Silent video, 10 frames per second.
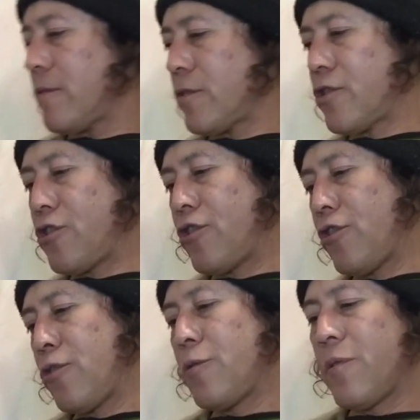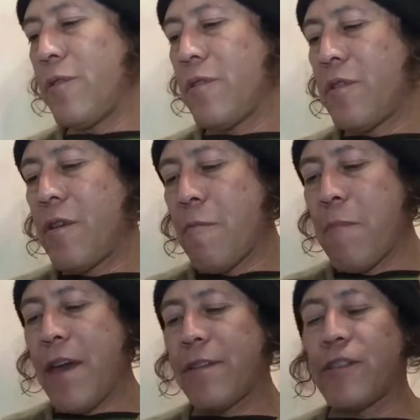to
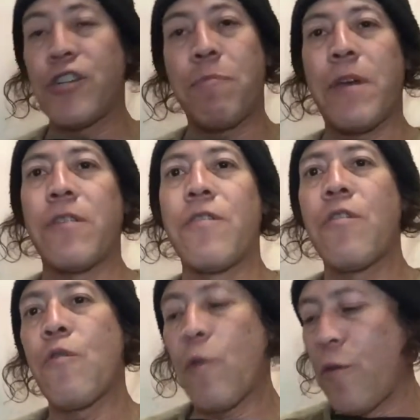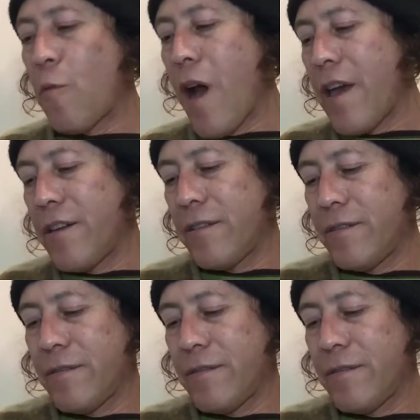make the shipping worthwhile.